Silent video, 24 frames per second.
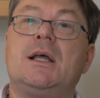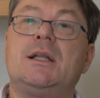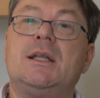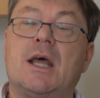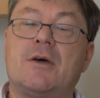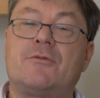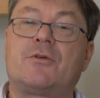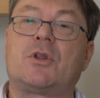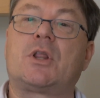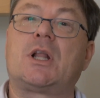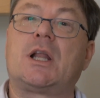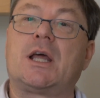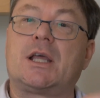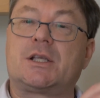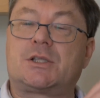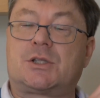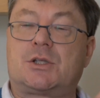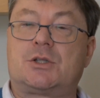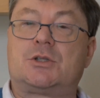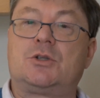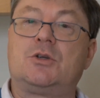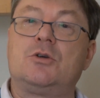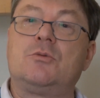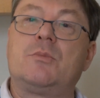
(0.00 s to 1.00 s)

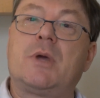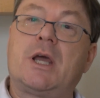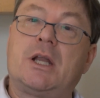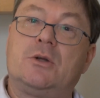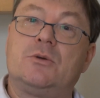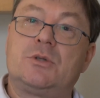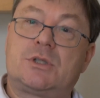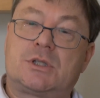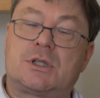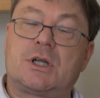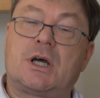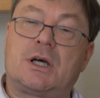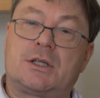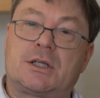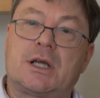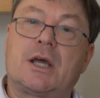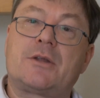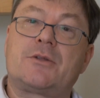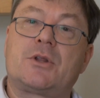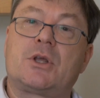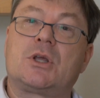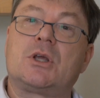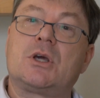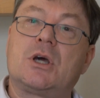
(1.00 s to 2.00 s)
Nevertheless, the two men who start
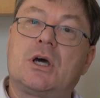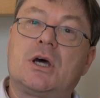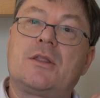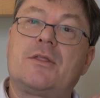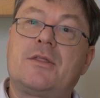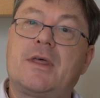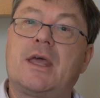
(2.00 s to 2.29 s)
out the year,